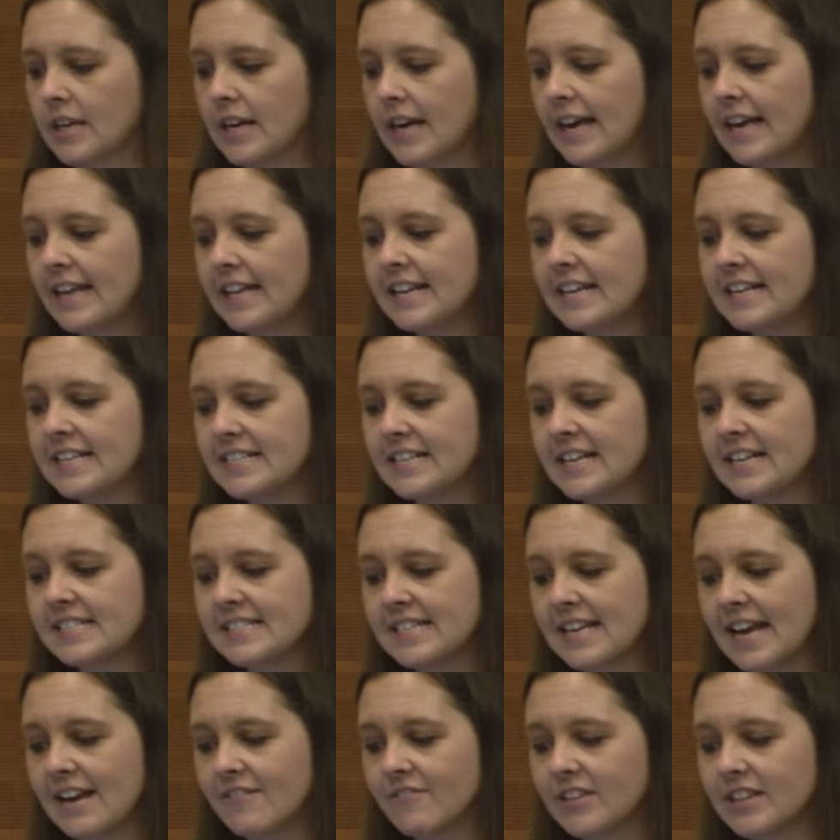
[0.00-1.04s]
And it does
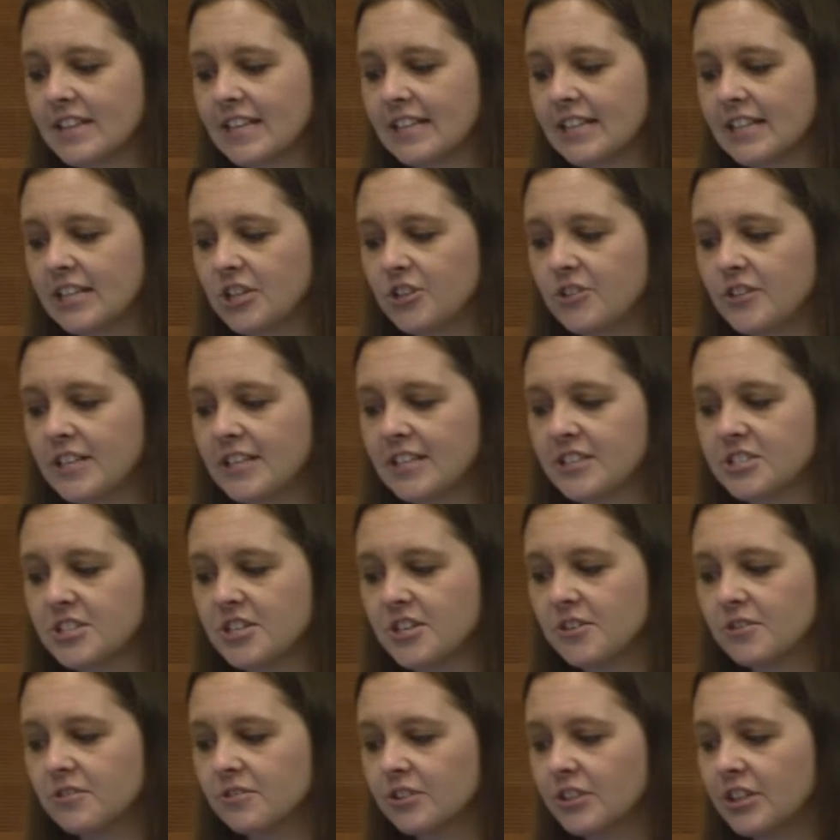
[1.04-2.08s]
everything that you need it
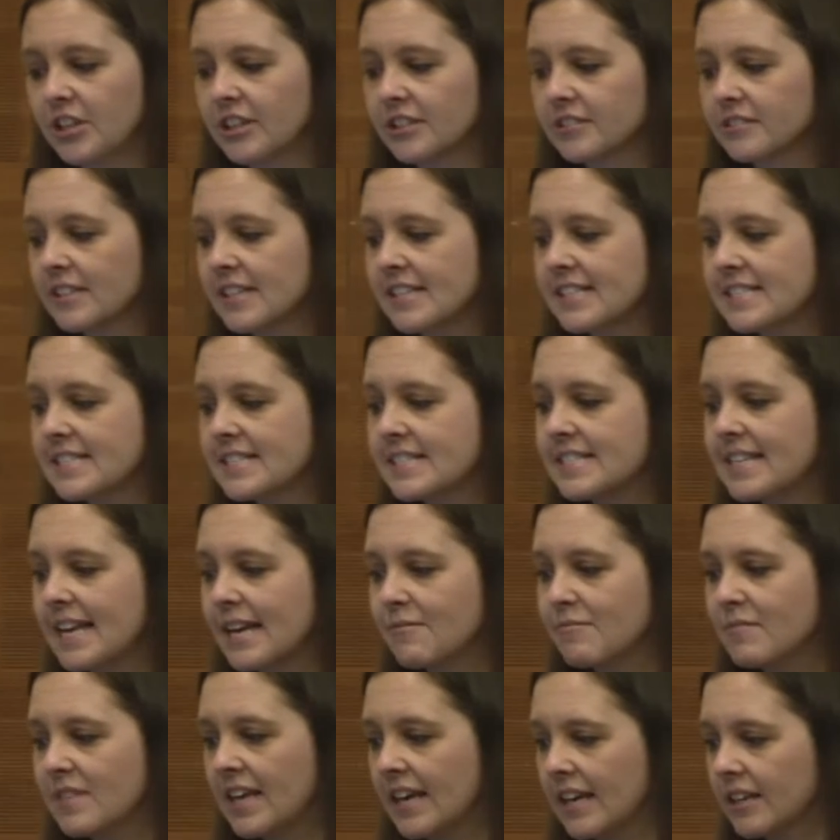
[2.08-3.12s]
to. Look, it's the
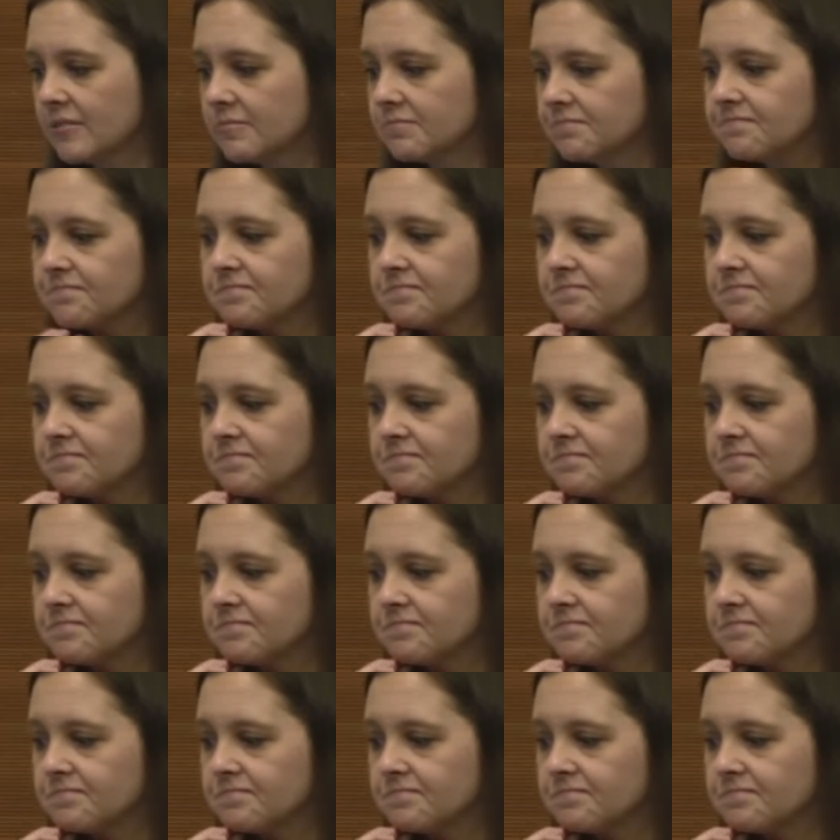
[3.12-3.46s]
same thing.